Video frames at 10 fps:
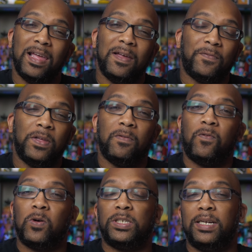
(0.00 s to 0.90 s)
if the
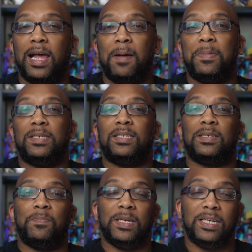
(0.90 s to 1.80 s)
unfortunate happens, if
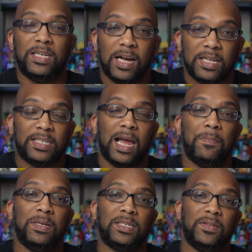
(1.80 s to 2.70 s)
something does
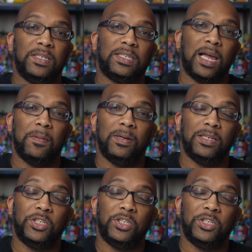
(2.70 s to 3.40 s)
happen to this tablet,